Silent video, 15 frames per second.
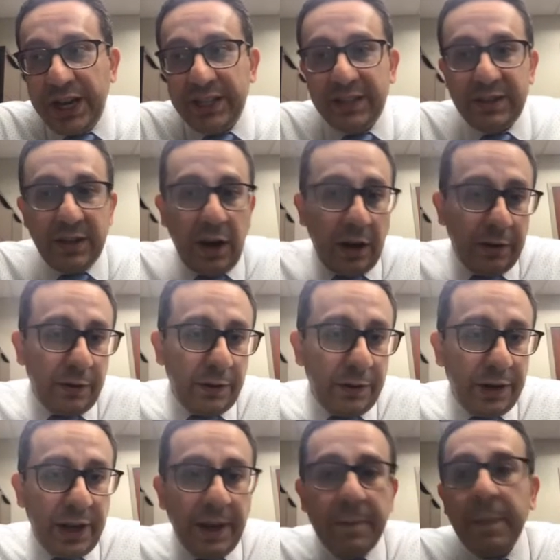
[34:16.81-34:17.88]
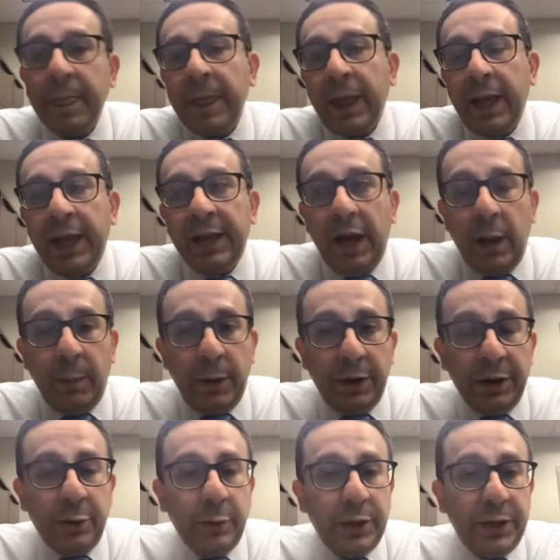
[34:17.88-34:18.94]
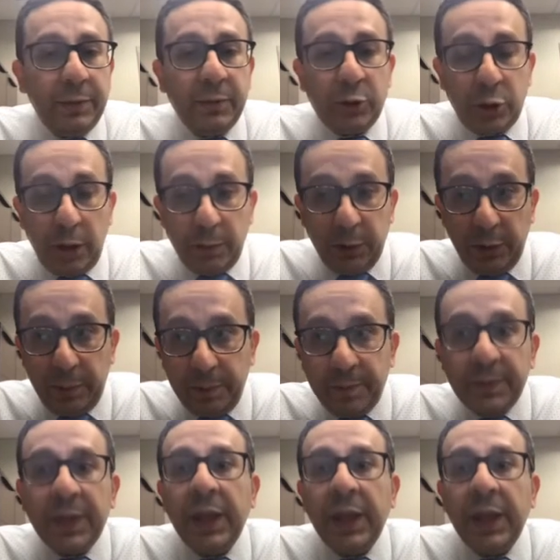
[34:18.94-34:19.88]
dysarthria, and upper airway trouble,